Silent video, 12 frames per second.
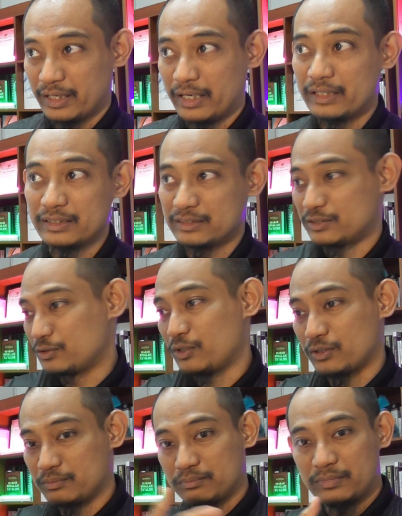and it's
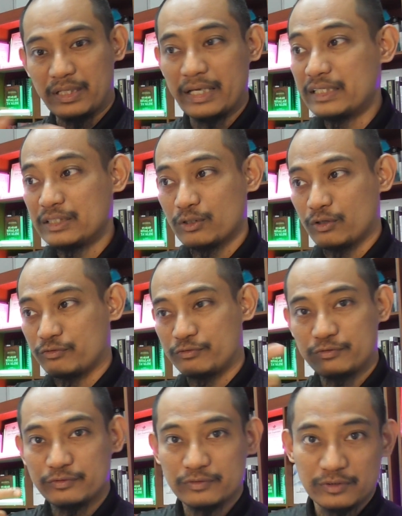not any
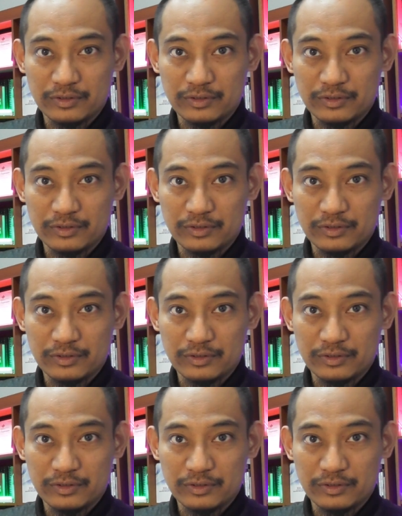of,